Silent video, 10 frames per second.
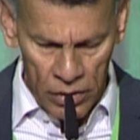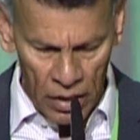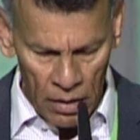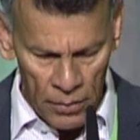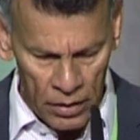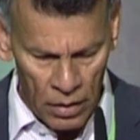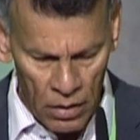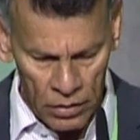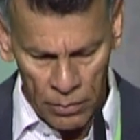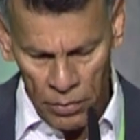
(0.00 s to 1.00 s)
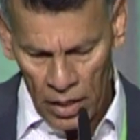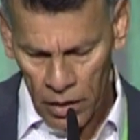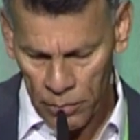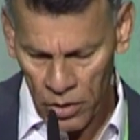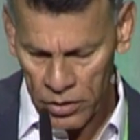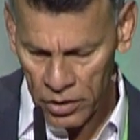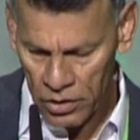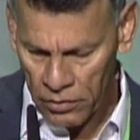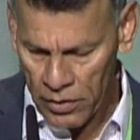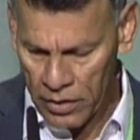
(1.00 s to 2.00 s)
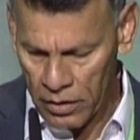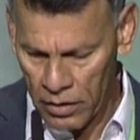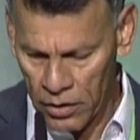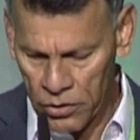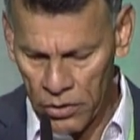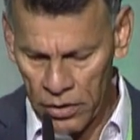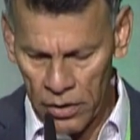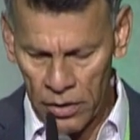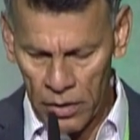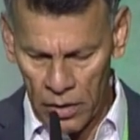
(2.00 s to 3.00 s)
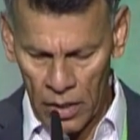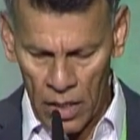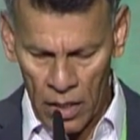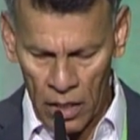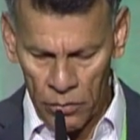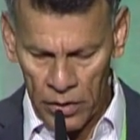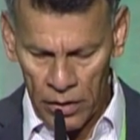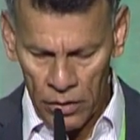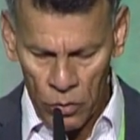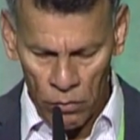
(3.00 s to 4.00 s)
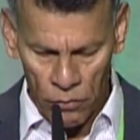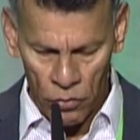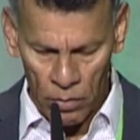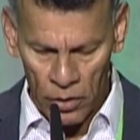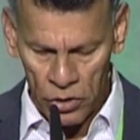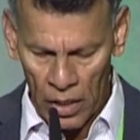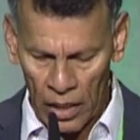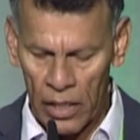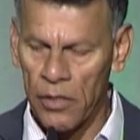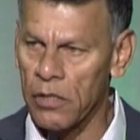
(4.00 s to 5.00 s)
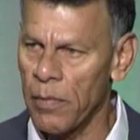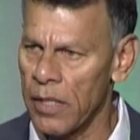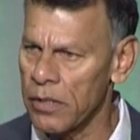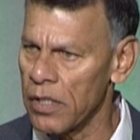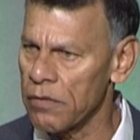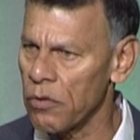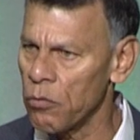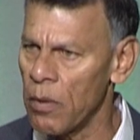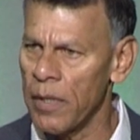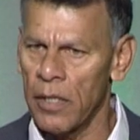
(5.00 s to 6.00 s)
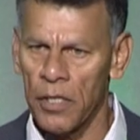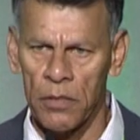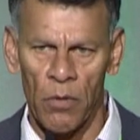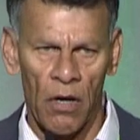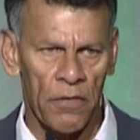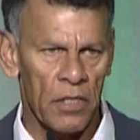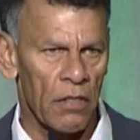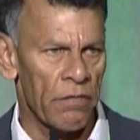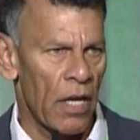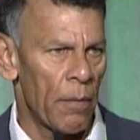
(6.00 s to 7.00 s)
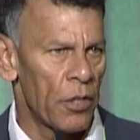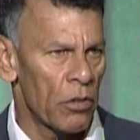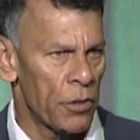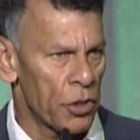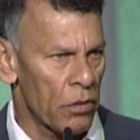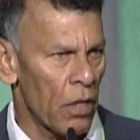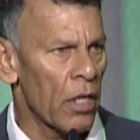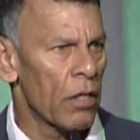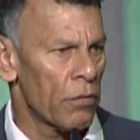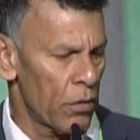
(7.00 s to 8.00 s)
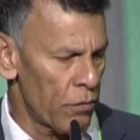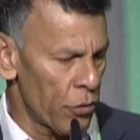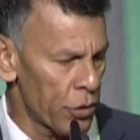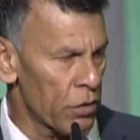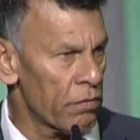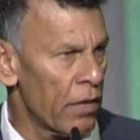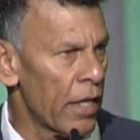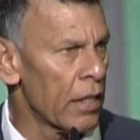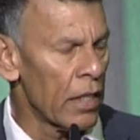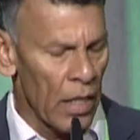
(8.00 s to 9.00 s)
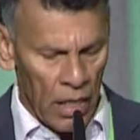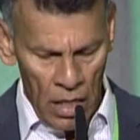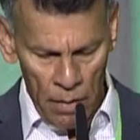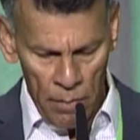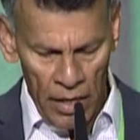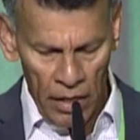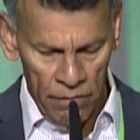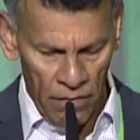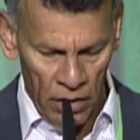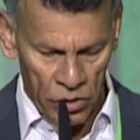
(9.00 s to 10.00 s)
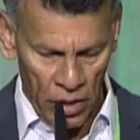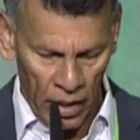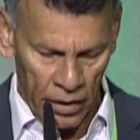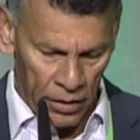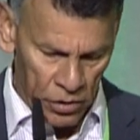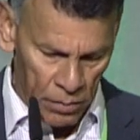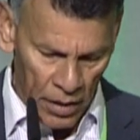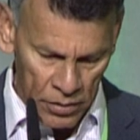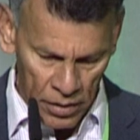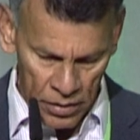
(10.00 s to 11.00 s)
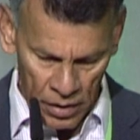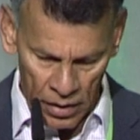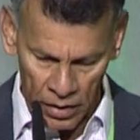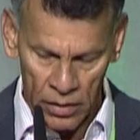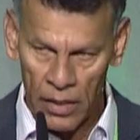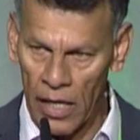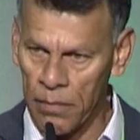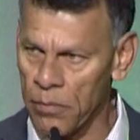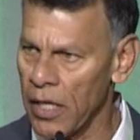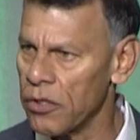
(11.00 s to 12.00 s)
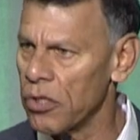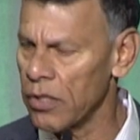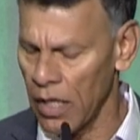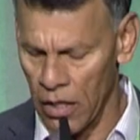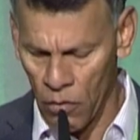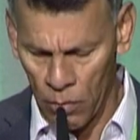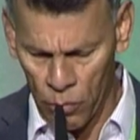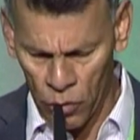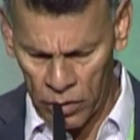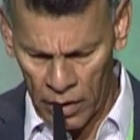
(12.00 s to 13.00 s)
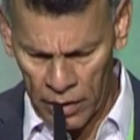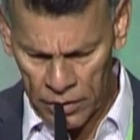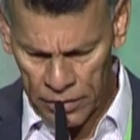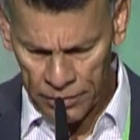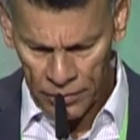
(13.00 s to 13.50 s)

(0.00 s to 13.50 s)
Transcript: the government announced a pilot project to create another 1,300 new affordable childcare spaces for women in this province and families who have been struggling, of course, to find meaningful childcare spaces, and I can't begin to tell you how important that is.